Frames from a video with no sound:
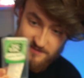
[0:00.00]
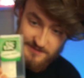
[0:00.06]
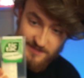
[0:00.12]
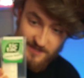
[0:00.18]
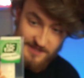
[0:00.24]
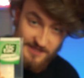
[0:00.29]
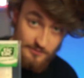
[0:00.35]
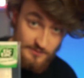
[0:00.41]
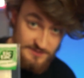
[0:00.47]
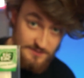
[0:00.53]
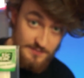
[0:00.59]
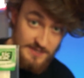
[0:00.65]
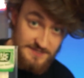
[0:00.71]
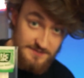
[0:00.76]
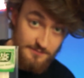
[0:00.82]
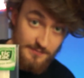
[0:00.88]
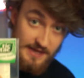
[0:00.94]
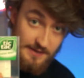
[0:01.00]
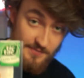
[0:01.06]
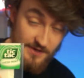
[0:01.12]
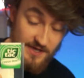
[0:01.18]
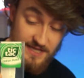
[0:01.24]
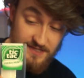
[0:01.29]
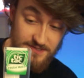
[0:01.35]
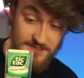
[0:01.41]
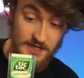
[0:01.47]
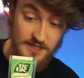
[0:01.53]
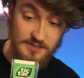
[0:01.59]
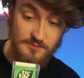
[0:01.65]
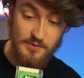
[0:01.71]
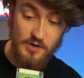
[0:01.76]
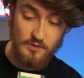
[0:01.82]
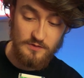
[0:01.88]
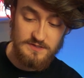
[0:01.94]
that there is a piece of paper inside
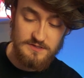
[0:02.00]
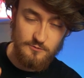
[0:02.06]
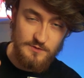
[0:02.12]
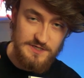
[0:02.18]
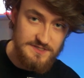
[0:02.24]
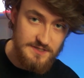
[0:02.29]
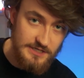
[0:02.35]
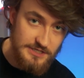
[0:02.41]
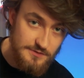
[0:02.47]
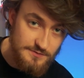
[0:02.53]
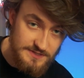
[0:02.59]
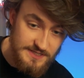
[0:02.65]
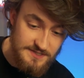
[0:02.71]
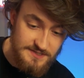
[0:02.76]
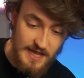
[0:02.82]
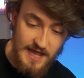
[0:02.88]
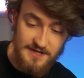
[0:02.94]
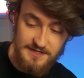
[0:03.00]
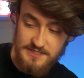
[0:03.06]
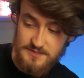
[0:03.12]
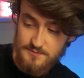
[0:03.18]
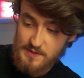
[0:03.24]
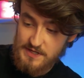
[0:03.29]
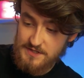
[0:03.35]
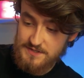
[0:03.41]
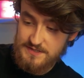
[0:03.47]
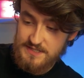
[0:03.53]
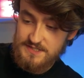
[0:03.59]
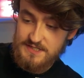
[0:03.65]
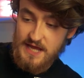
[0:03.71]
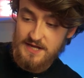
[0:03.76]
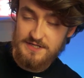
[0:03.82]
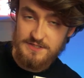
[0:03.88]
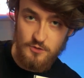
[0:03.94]
the box. The reason I use this hand is because this
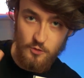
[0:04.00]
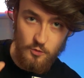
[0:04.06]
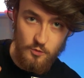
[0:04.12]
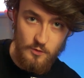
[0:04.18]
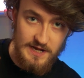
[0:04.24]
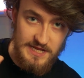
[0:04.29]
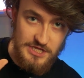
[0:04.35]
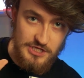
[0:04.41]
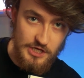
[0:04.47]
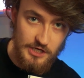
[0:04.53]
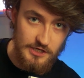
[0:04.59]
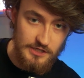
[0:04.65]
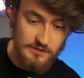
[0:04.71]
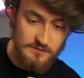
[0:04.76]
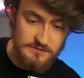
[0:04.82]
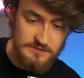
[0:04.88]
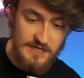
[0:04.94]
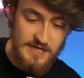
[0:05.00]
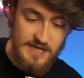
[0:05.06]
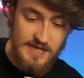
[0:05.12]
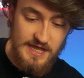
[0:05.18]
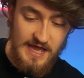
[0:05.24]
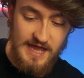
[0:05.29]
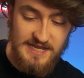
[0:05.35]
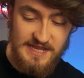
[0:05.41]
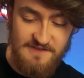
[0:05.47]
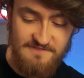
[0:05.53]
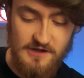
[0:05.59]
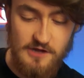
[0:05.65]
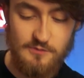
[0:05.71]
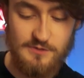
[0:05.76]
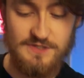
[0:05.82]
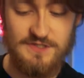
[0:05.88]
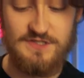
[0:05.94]
hand is already curled, and if
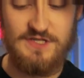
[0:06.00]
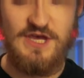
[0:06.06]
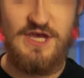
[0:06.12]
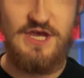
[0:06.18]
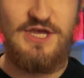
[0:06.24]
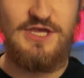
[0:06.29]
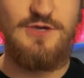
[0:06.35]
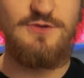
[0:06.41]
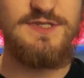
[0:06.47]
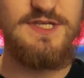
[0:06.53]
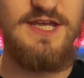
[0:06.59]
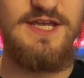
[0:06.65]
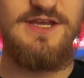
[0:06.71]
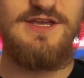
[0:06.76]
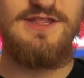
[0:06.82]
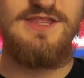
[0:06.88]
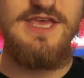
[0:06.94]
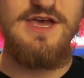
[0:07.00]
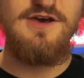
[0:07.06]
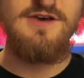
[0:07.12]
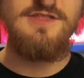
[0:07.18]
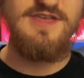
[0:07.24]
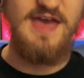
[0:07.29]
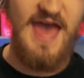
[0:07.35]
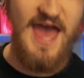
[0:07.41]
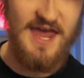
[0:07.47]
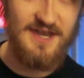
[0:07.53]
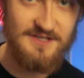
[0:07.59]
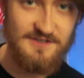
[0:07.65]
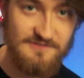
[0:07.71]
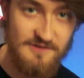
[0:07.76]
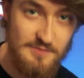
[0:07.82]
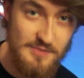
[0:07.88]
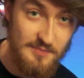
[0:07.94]
I was using the other hand
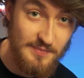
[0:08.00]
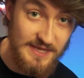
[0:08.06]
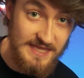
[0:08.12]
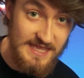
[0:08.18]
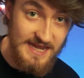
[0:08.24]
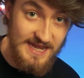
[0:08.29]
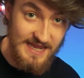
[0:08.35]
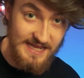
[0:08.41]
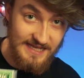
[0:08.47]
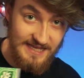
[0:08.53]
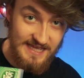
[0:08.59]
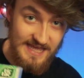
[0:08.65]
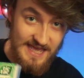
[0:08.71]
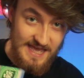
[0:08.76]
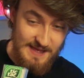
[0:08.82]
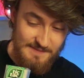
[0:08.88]
from the beginning,